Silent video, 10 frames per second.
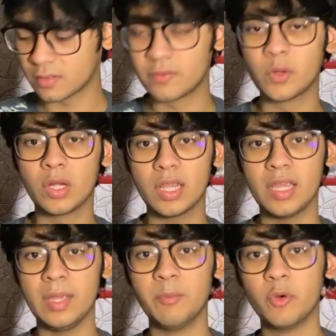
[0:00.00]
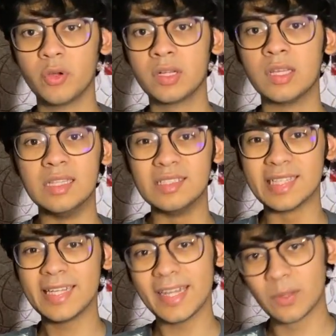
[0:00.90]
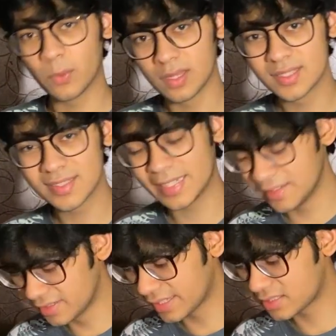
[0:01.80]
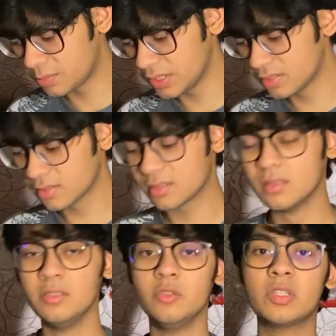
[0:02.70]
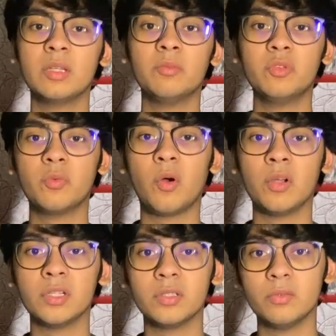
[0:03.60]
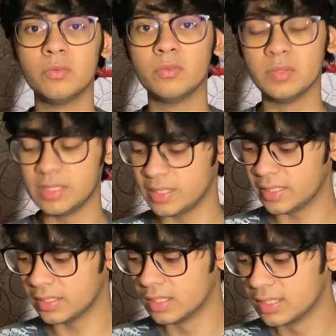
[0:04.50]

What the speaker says: for a more JEE Advanced tailored experience, you can move on to the